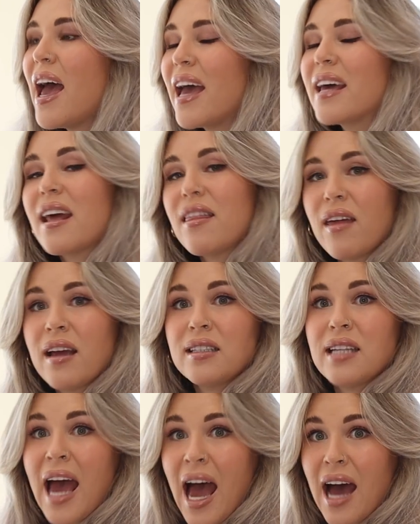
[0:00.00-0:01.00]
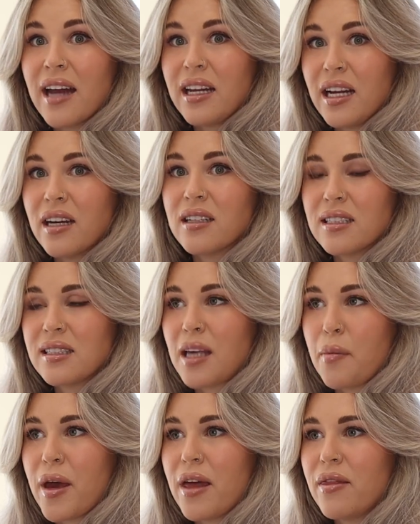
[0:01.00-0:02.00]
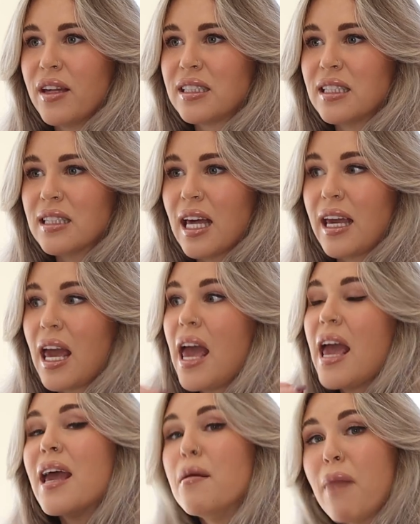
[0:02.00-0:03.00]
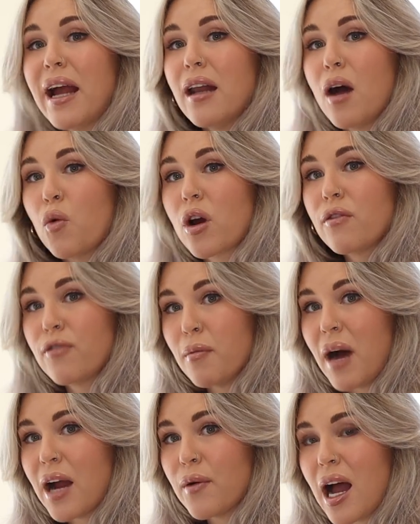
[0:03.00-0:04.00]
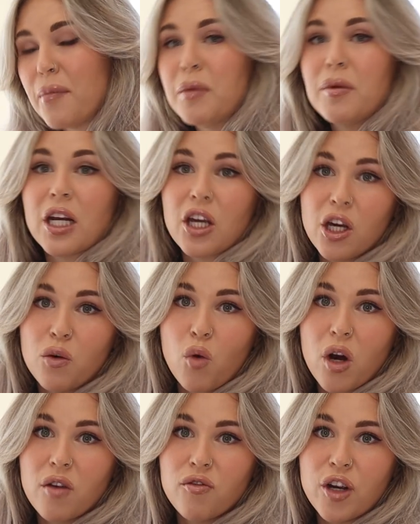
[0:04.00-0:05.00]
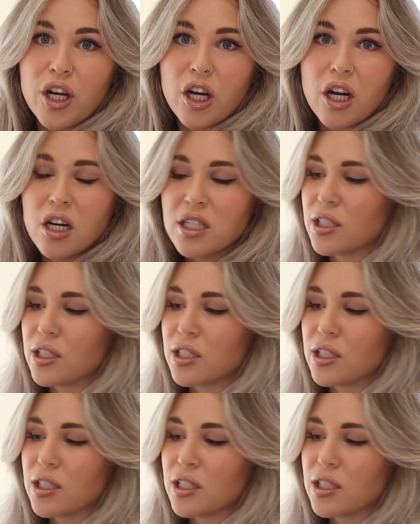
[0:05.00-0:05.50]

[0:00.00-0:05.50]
And I think to add here to skip it, this is like, it might not work for my rabbit, but it could work for yours.